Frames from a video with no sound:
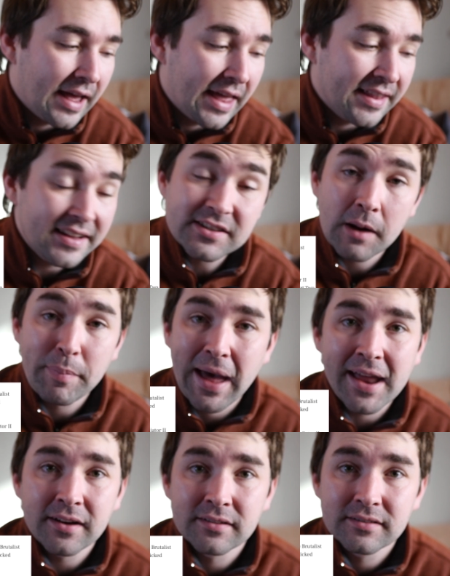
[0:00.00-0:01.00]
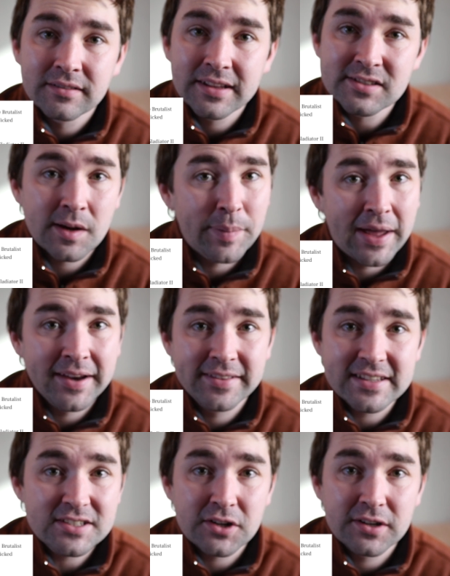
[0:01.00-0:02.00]
And that's not bad. That's not bad.
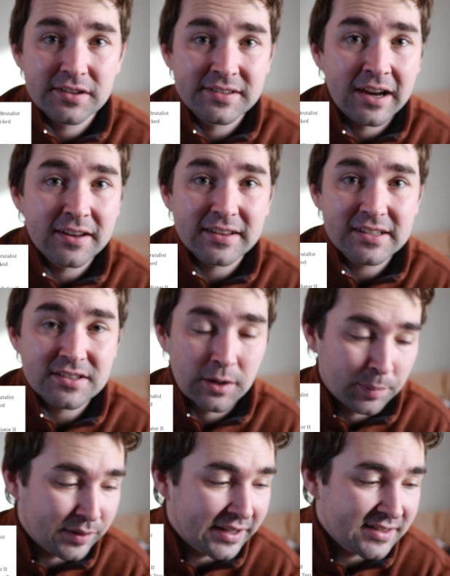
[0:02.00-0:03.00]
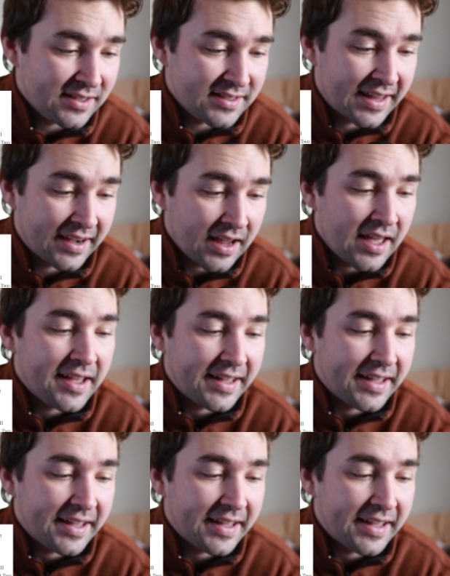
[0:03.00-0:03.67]
None of these are places that